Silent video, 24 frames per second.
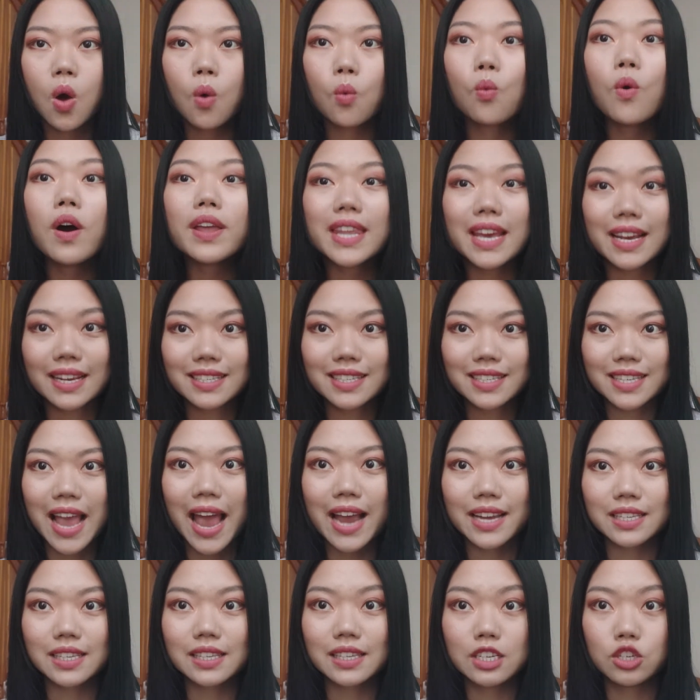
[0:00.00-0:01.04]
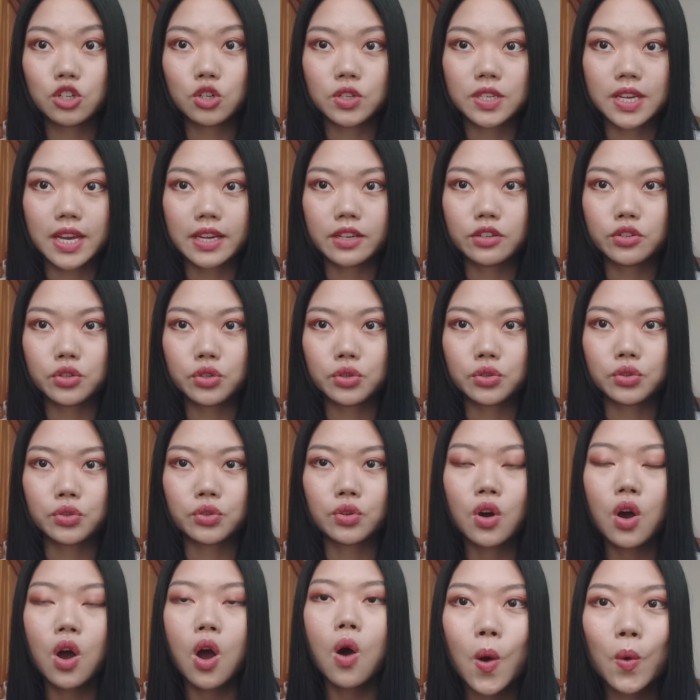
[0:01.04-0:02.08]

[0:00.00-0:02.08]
What exactly do they do?